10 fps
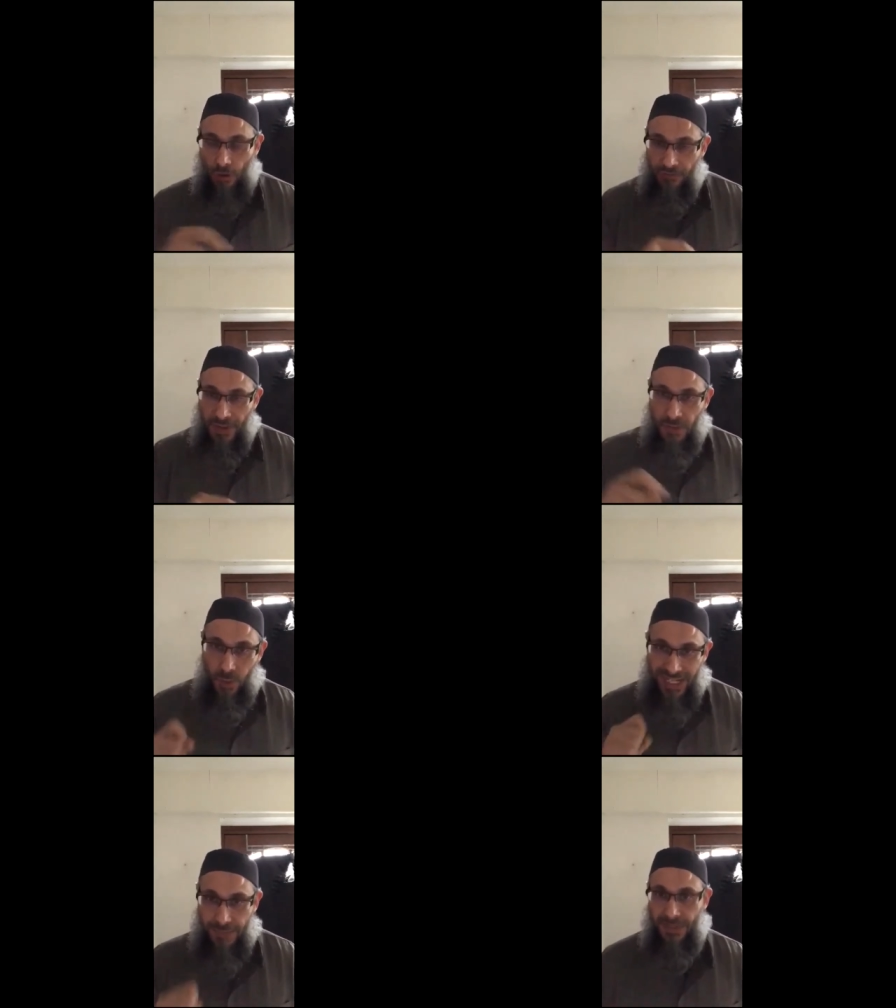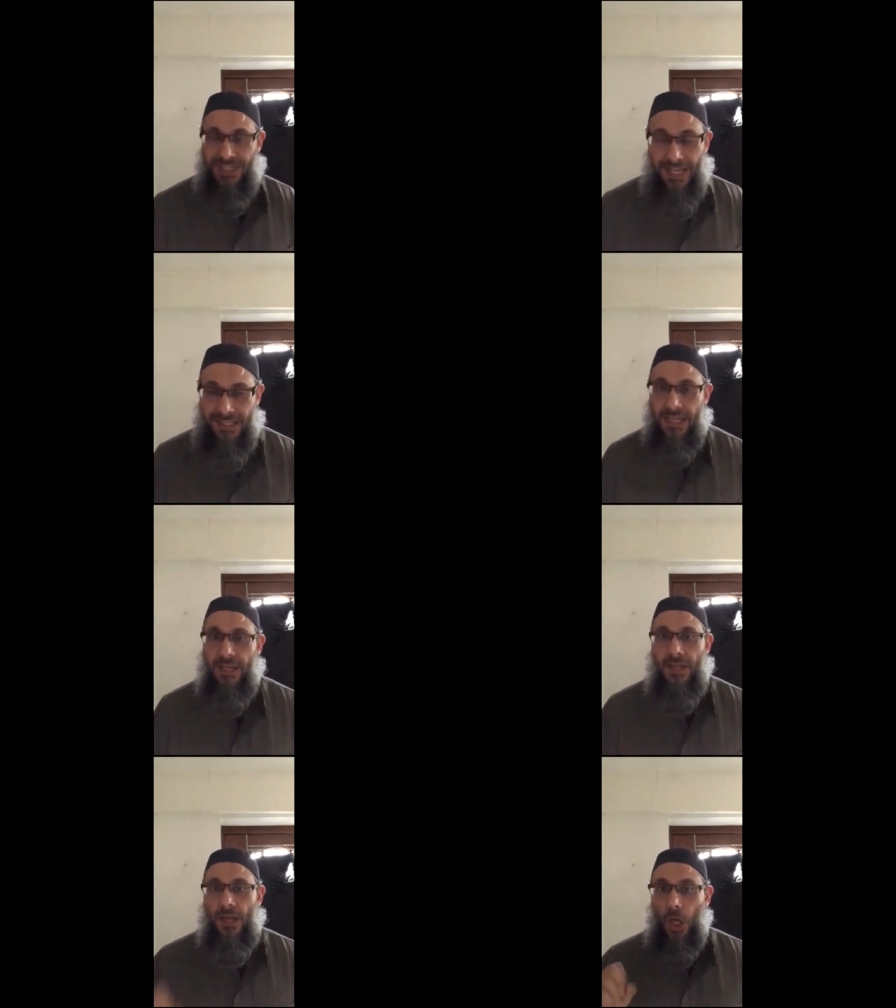Of them, 20%,
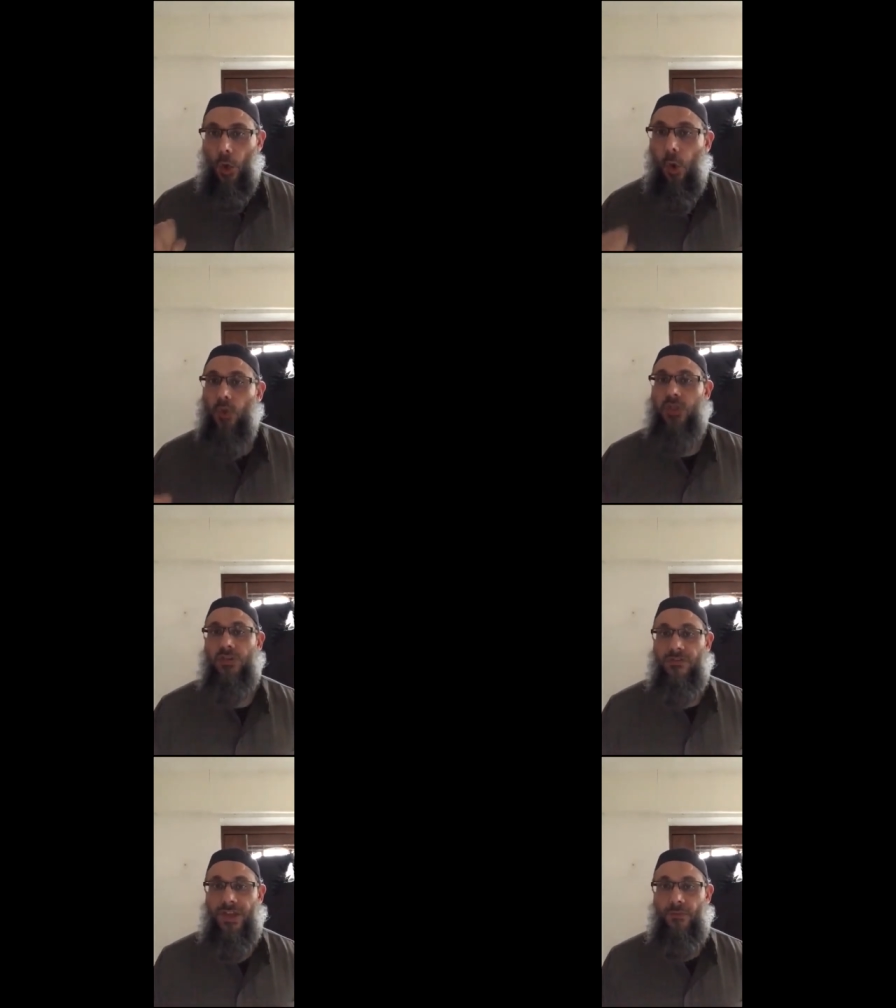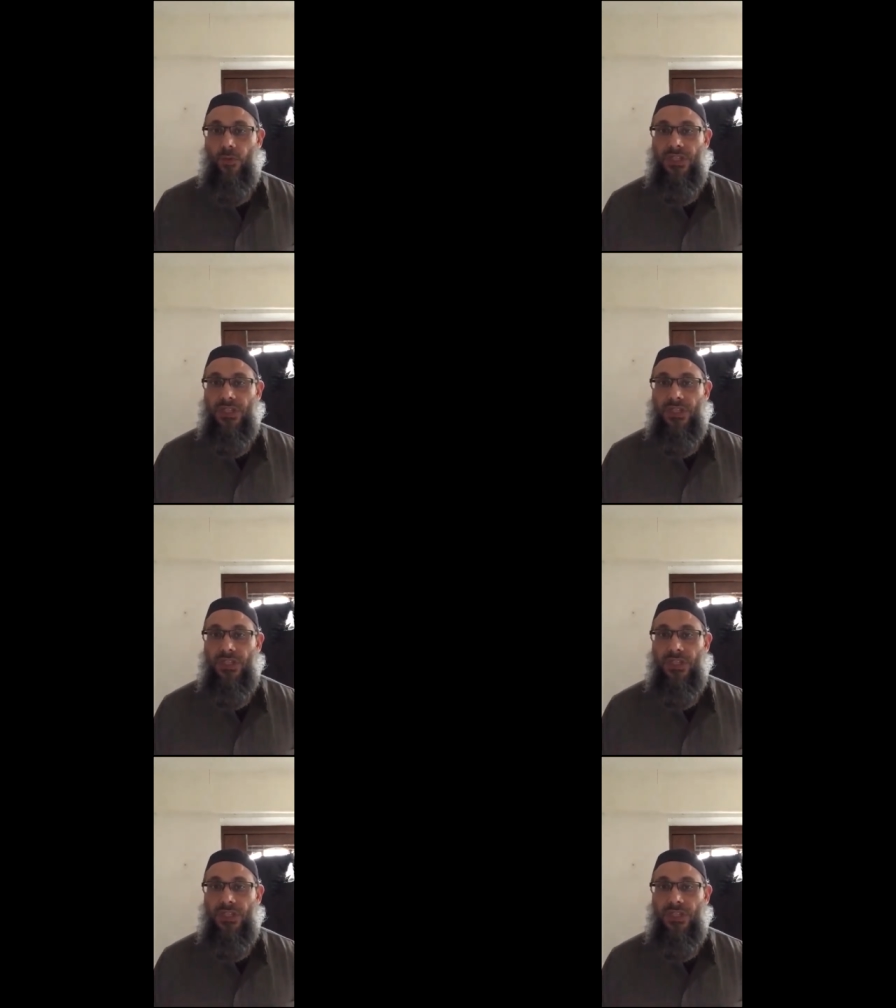a quarter of them